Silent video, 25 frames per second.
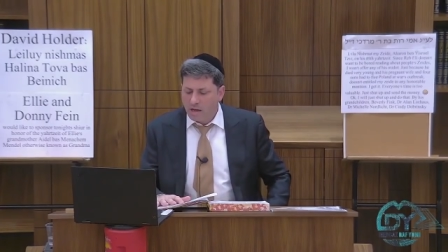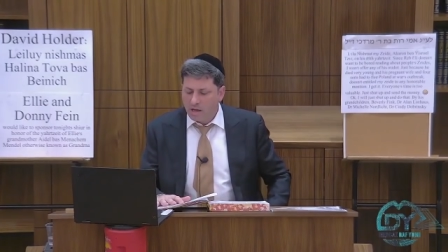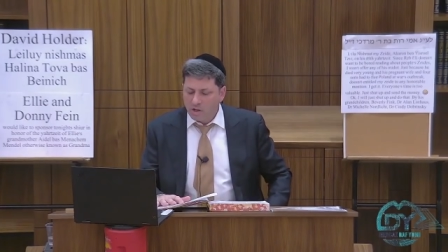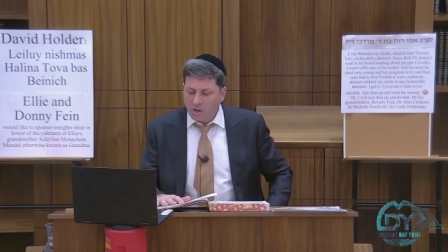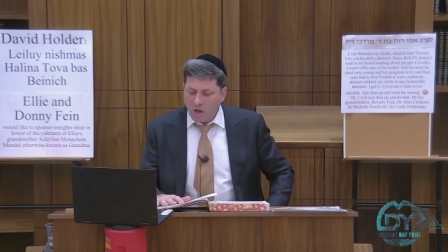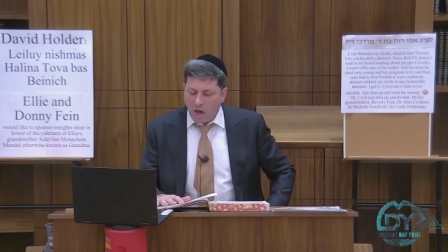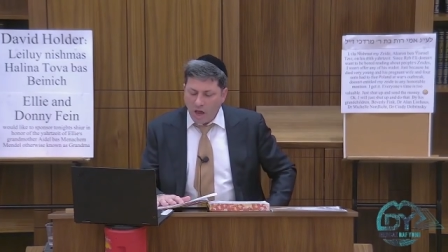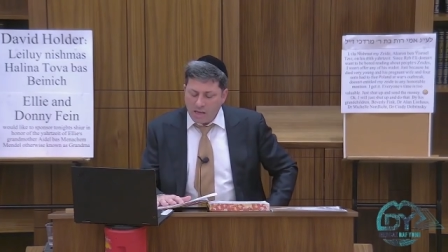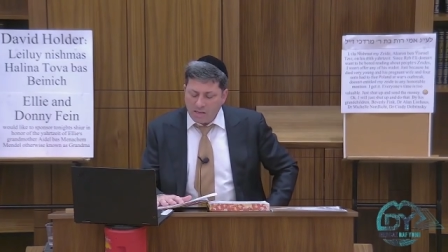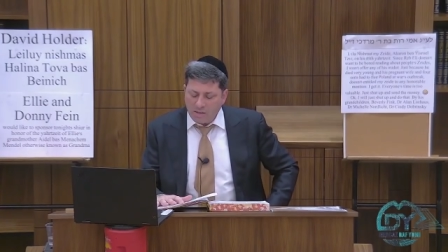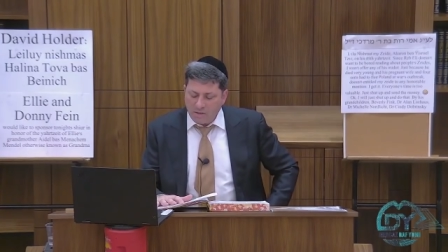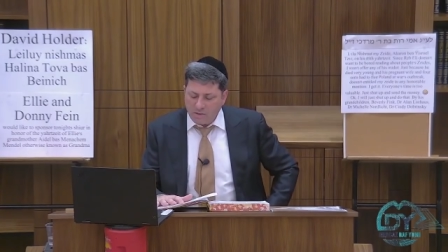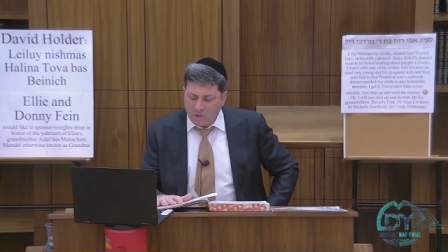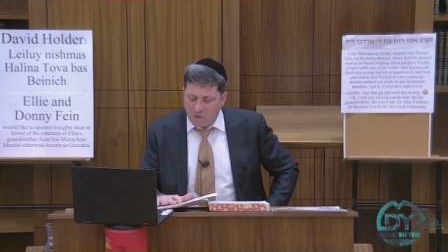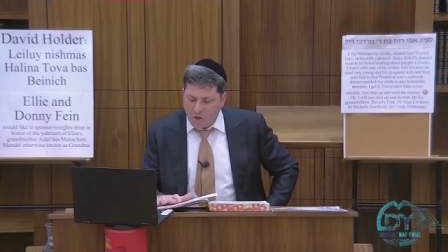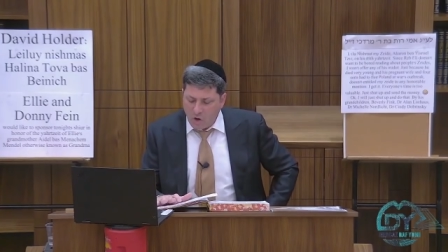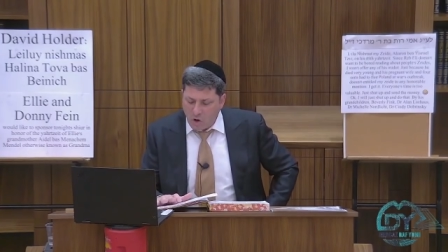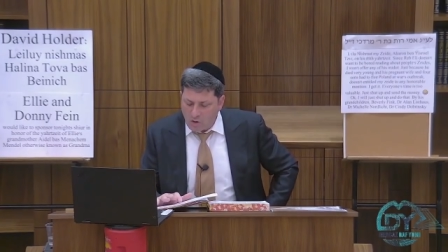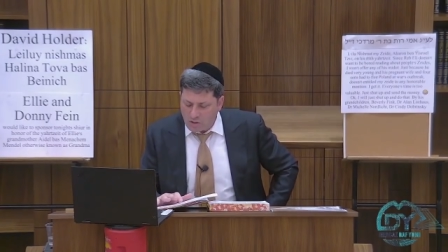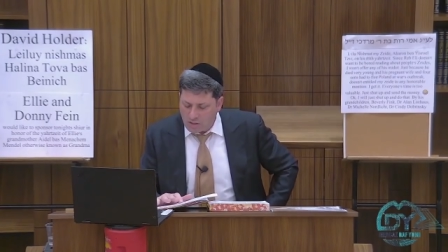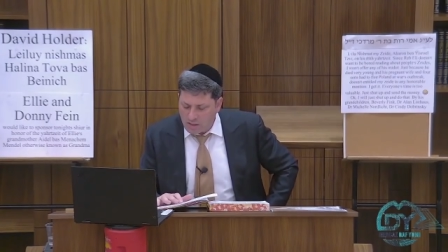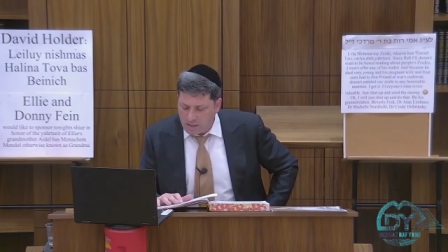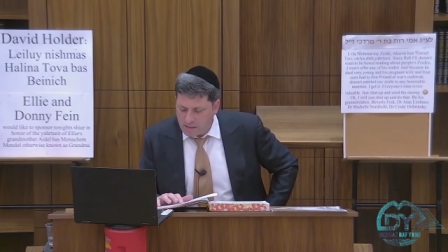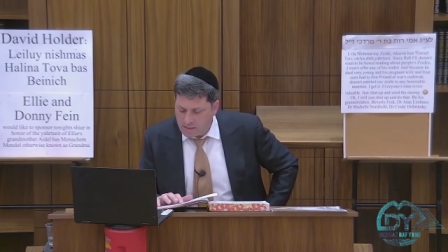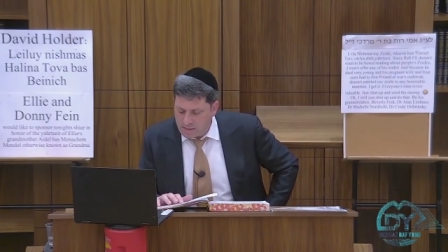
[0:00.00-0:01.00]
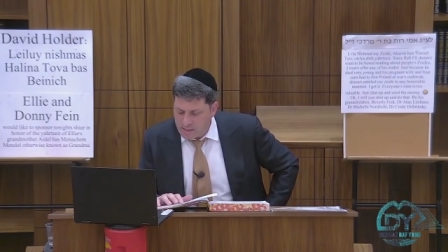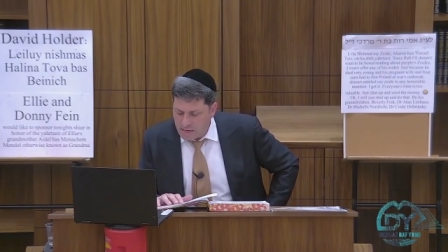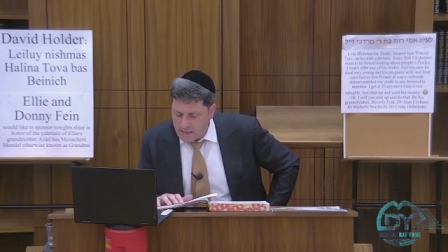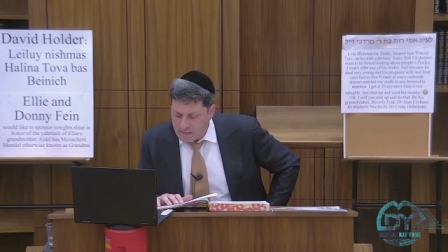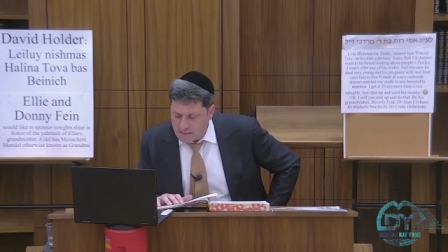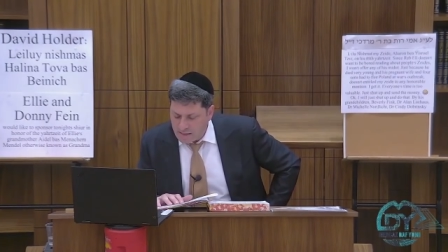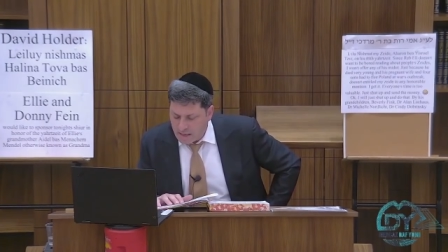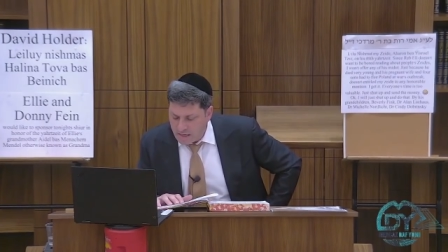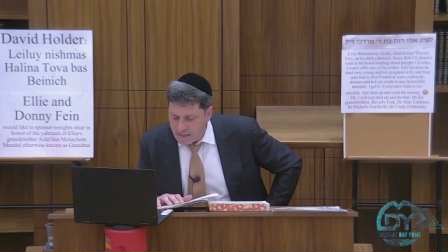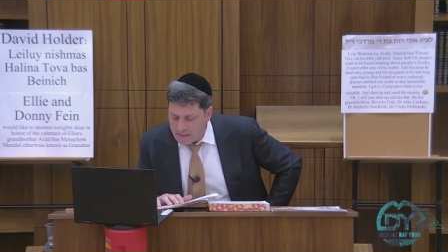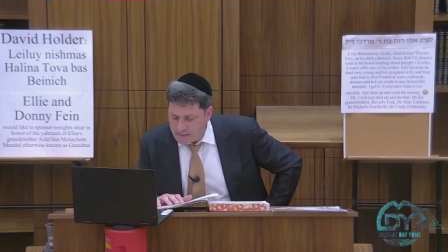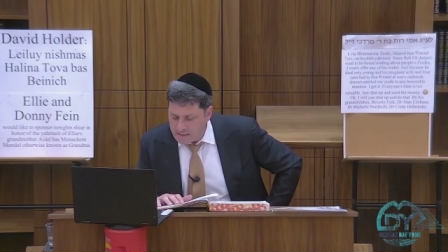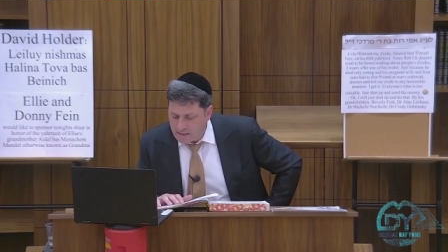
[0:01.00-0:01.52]
Taisus goes and says
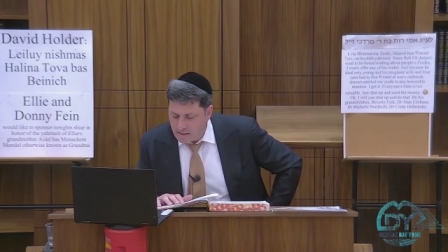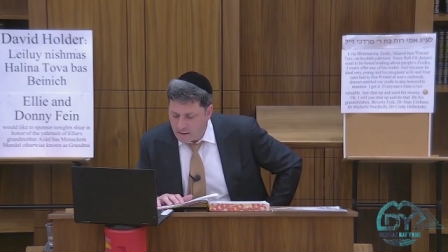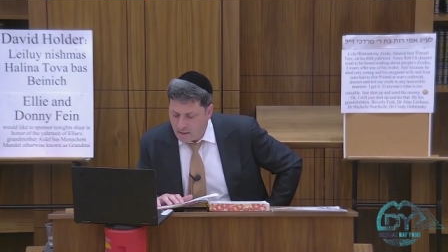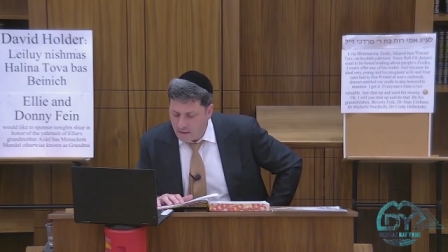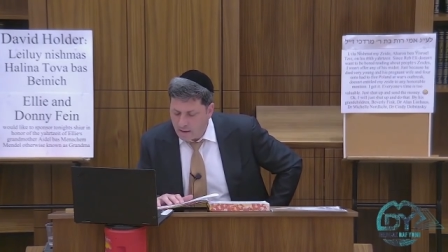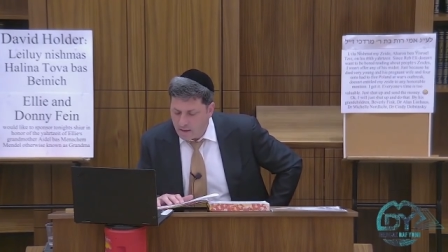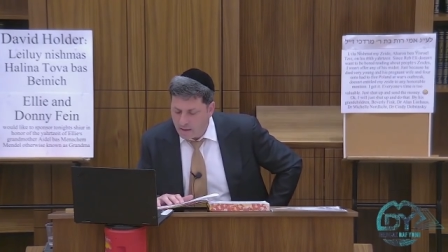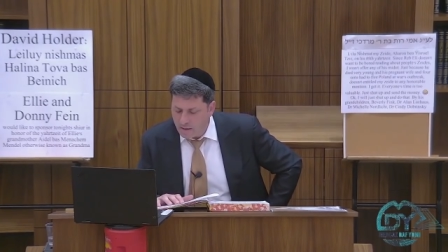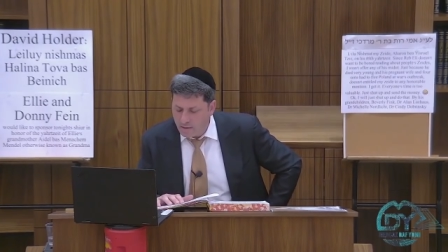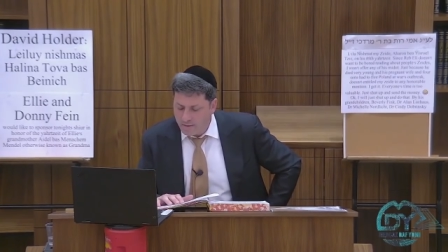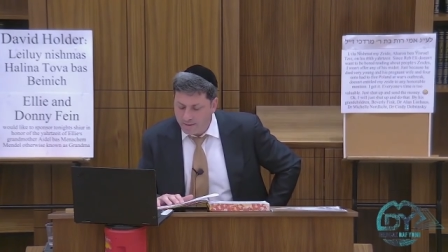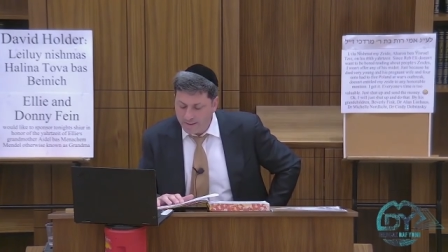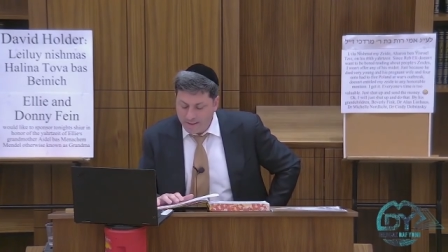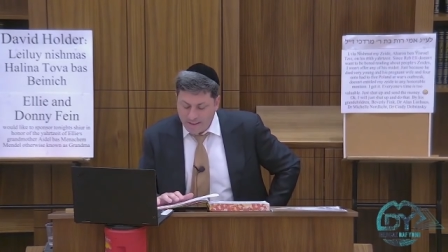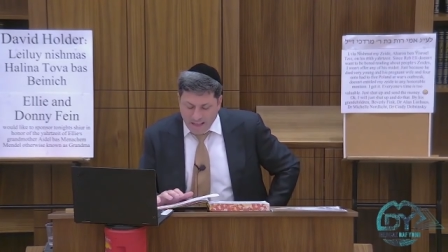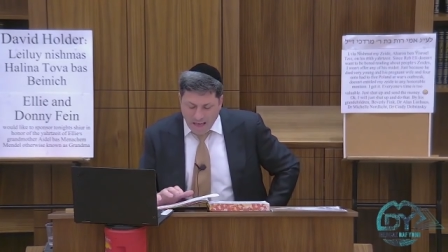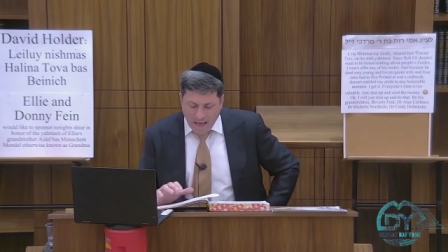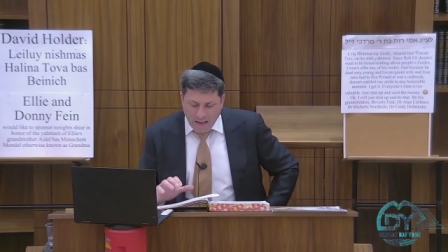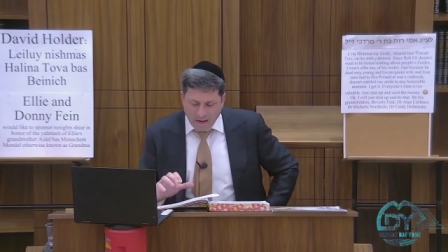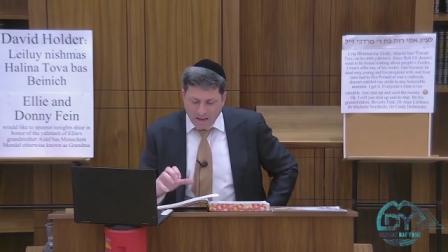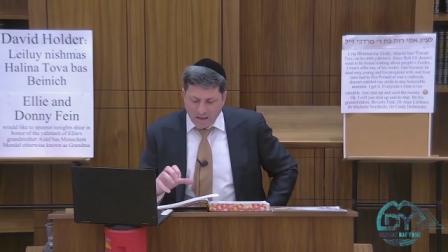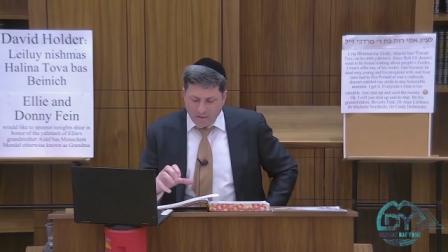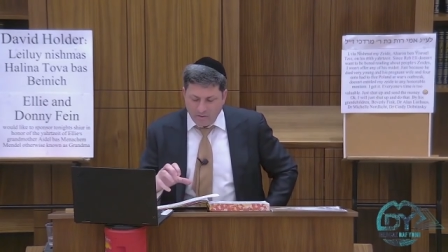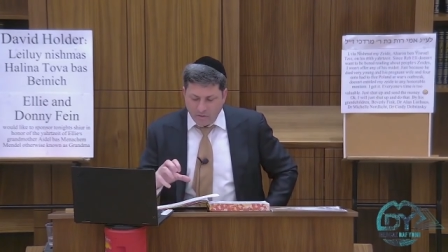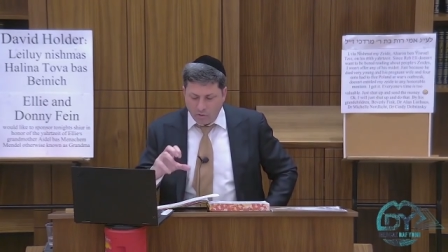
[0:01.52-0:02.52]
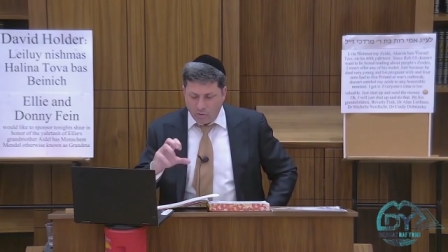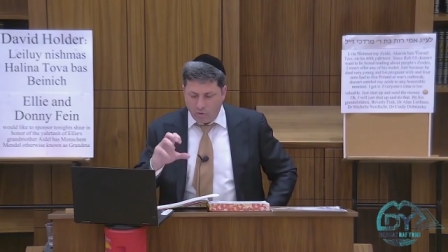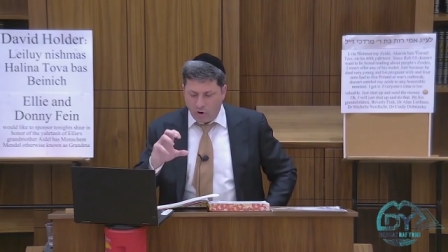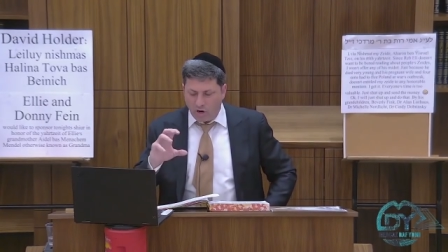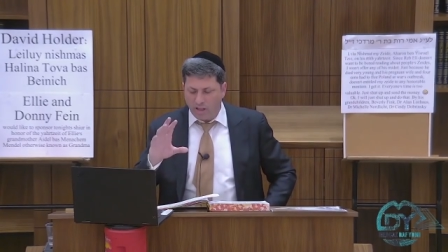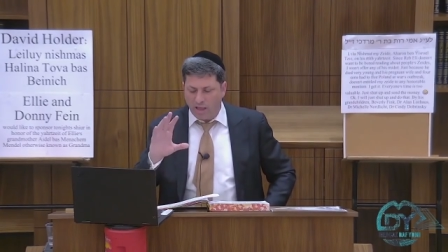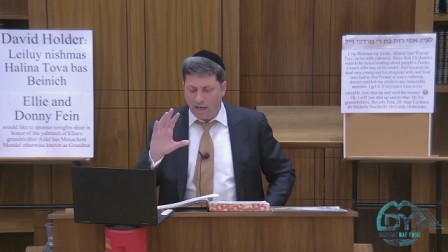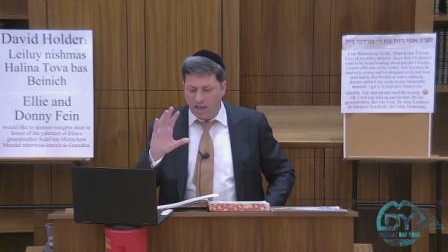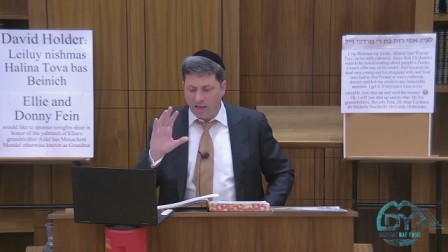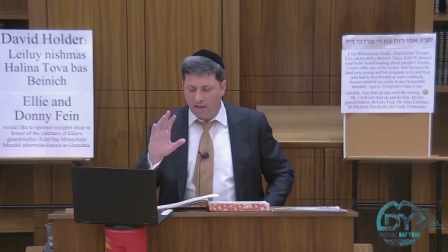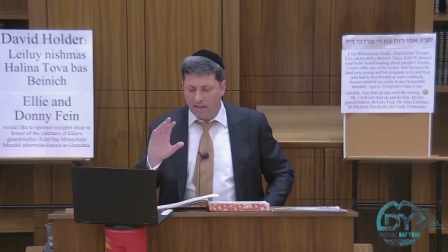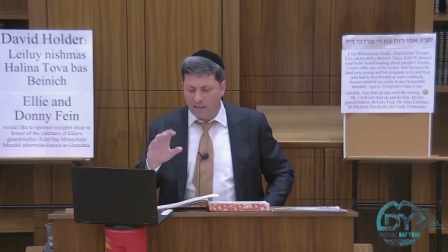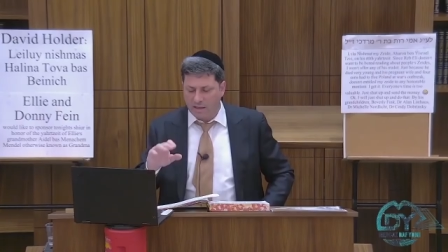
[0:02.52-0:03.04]
that it's not even
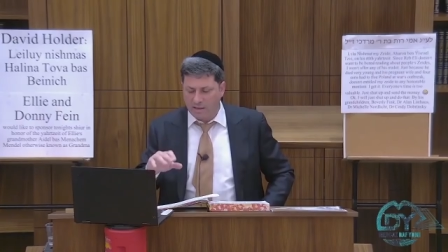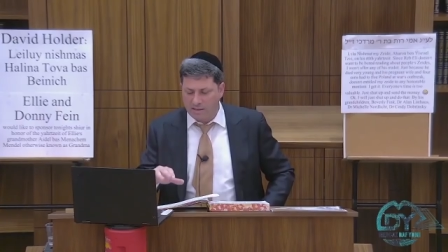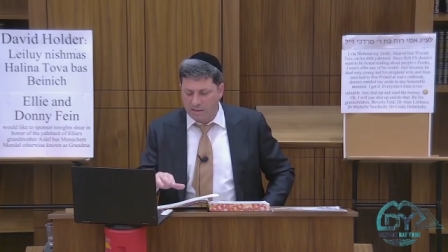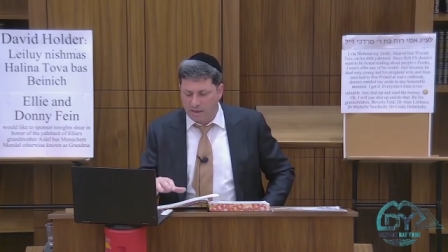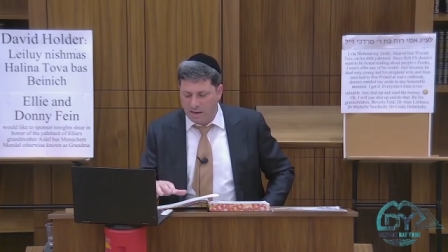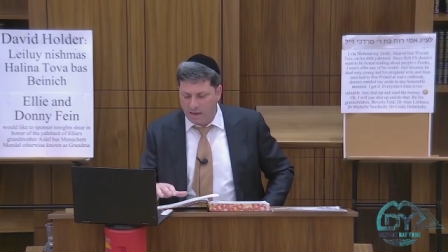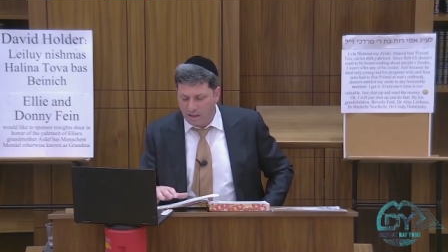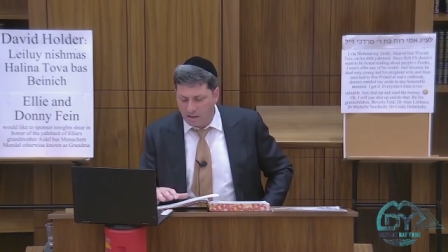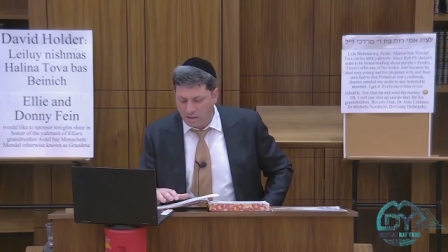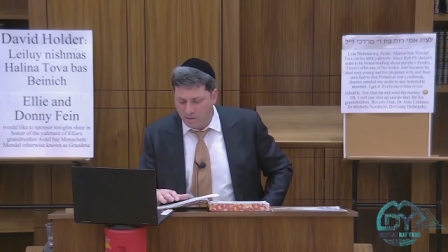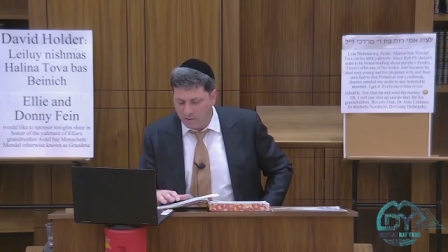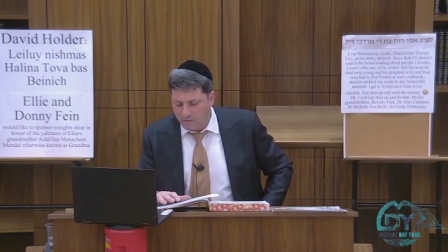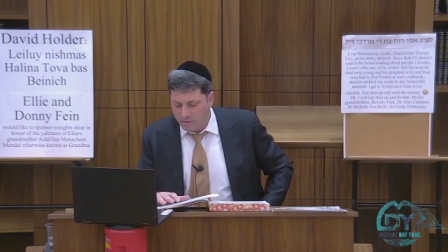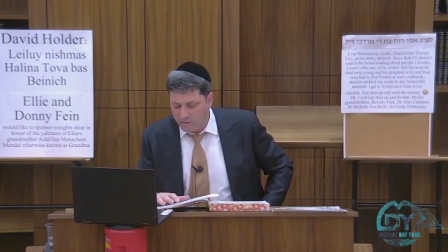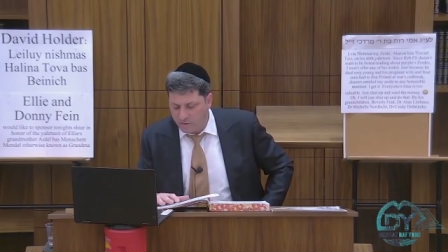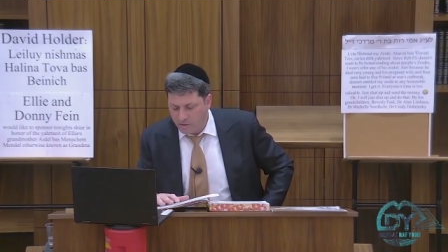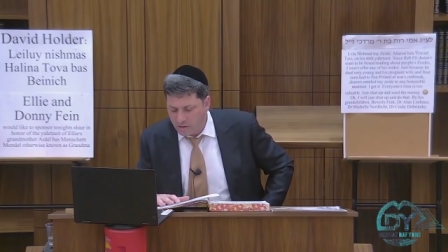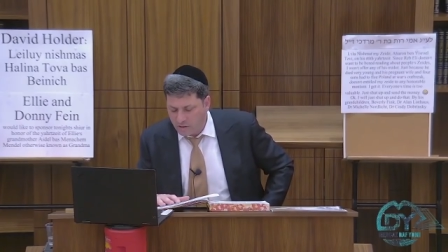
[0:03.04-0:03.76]
royal achilas kelev.